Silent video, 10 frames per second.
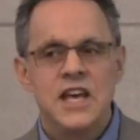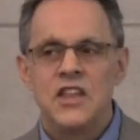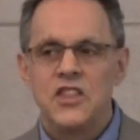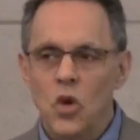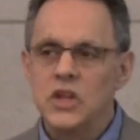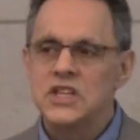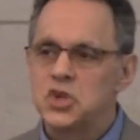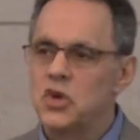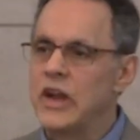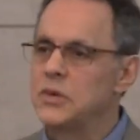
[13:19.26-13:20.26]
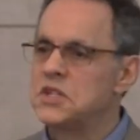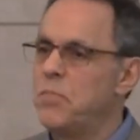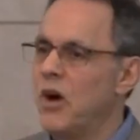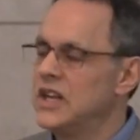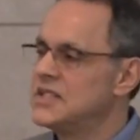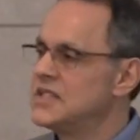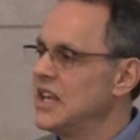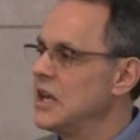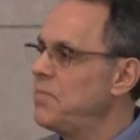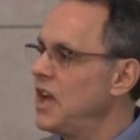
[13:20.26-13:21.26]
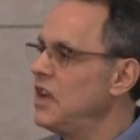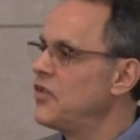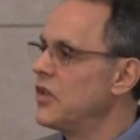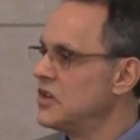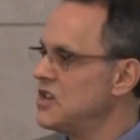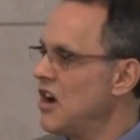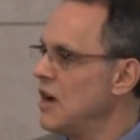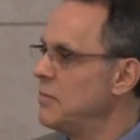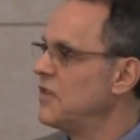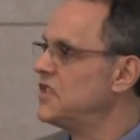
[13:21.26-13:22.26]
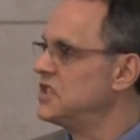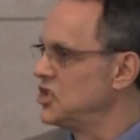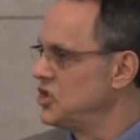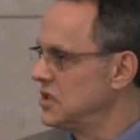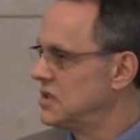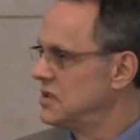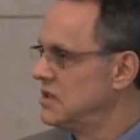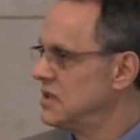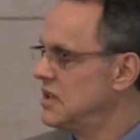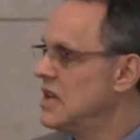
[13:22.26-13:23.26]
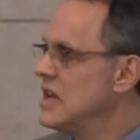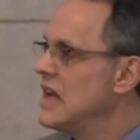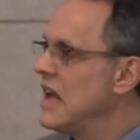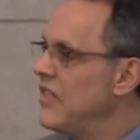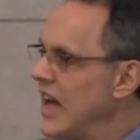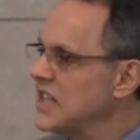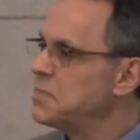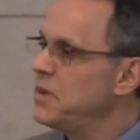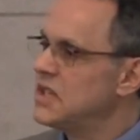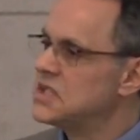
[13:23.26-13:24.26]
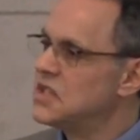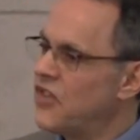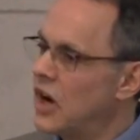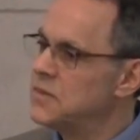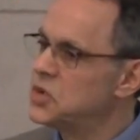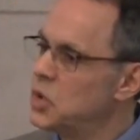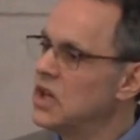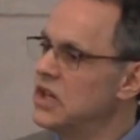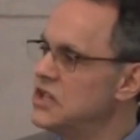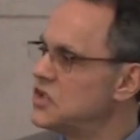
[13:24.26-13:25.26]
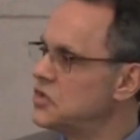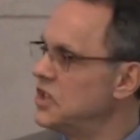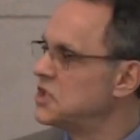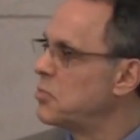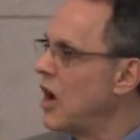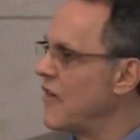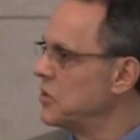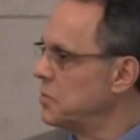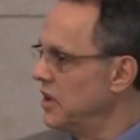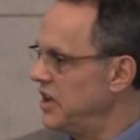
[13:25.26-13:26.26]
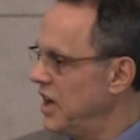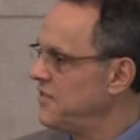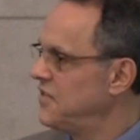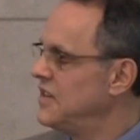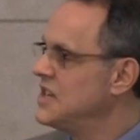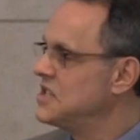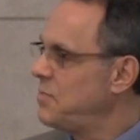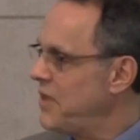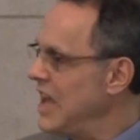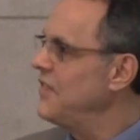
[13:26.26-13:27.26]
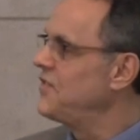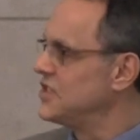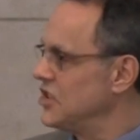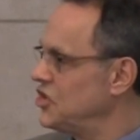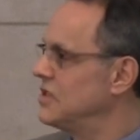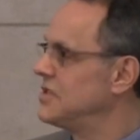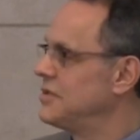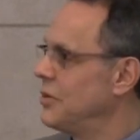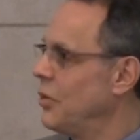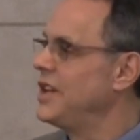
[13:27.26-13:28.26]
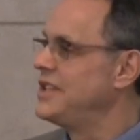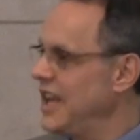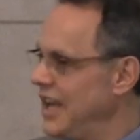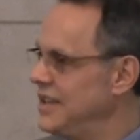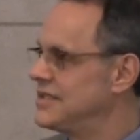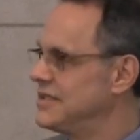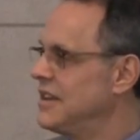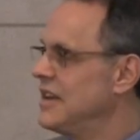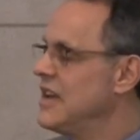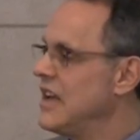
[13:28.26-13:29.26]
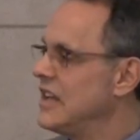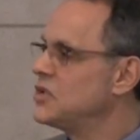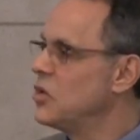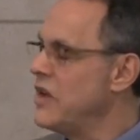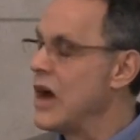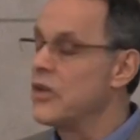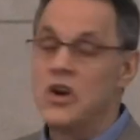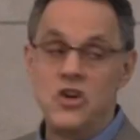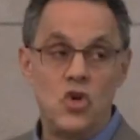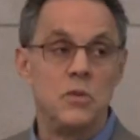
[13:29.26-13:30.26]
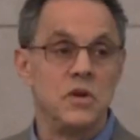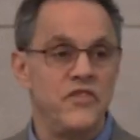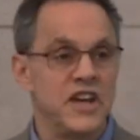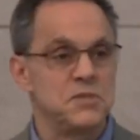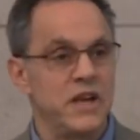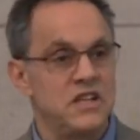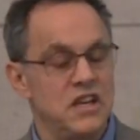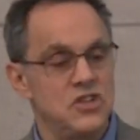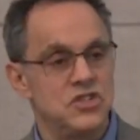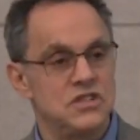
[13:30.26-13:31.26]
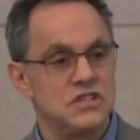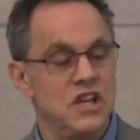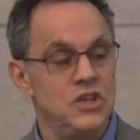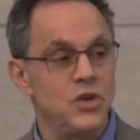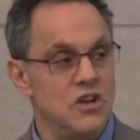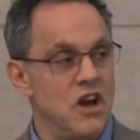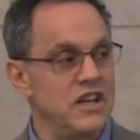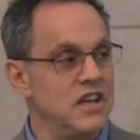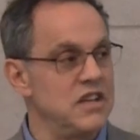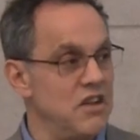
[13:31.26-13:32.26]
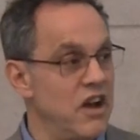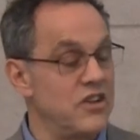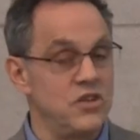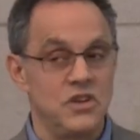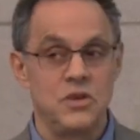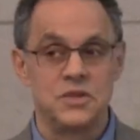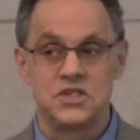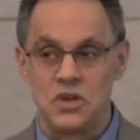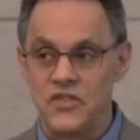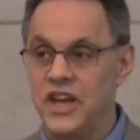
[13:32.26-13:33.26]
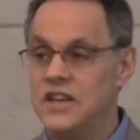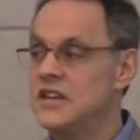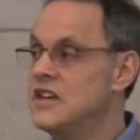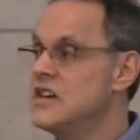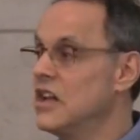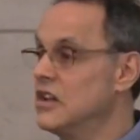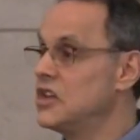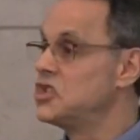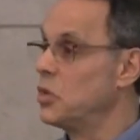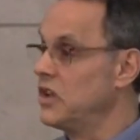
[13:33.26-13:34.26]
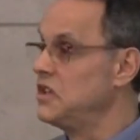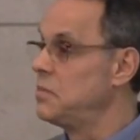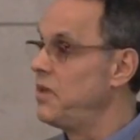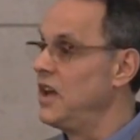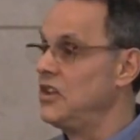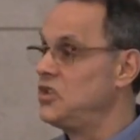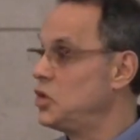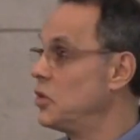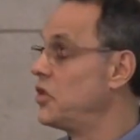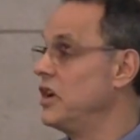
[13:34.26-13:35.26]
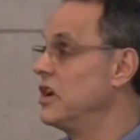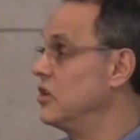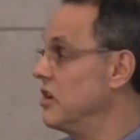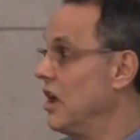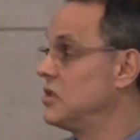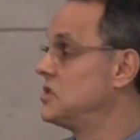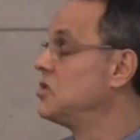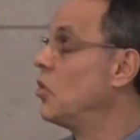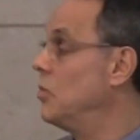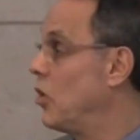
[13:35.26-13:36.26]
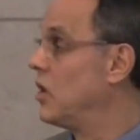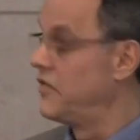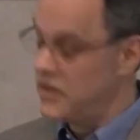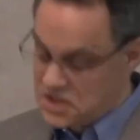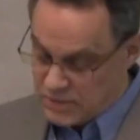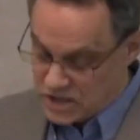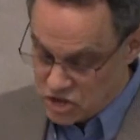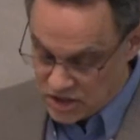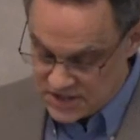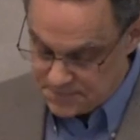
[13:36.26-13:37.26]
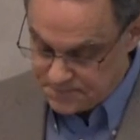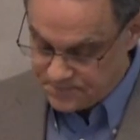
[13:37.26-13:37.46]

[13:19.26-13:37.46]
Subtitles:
The only survey respondents that get paid for their time are physicians. And that's because the pharmaceutical industry is profitable enough to pay physicians what it takes. And so now there are normative expectations, and you cannot get a doctor to do a survey unless you're willing to pay $200 or $300 or more if they're a specialist.